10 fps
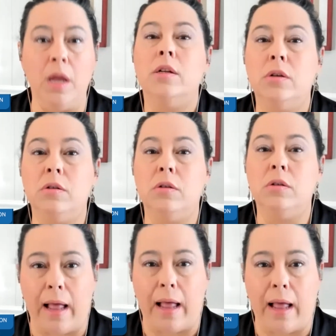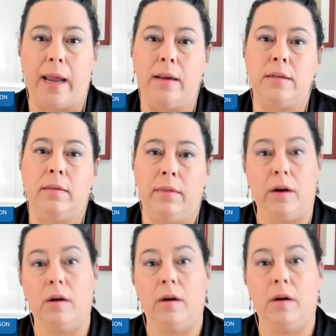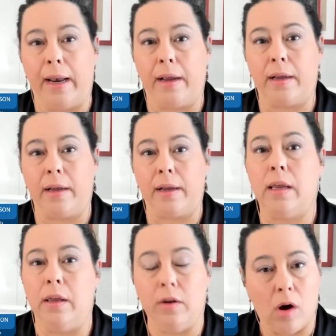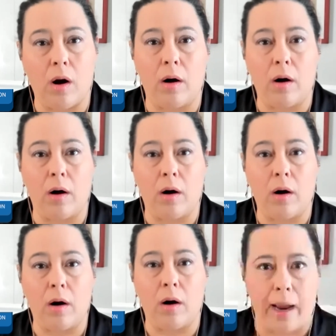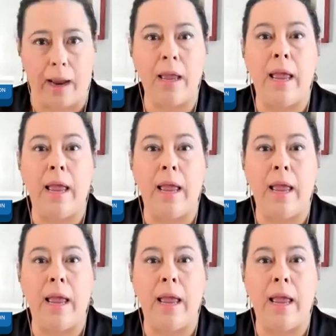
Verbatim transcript: to validate their medics in RSI